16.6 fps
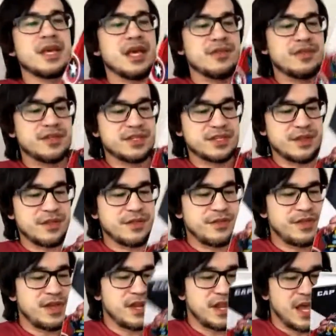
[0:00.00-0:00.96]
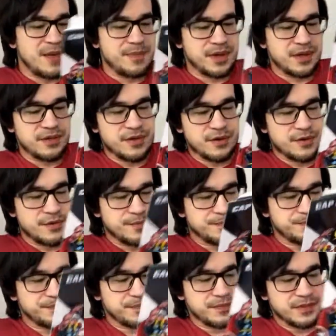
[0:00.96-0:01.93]
This is a thin epic, though.
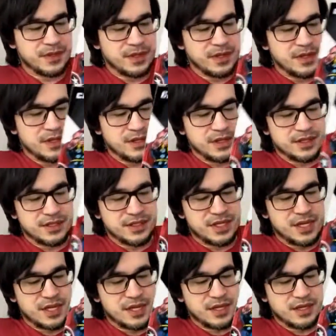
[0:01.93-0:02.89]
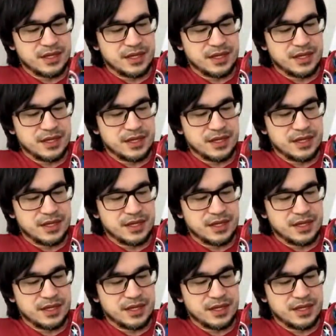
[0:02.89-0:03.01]
Let's see.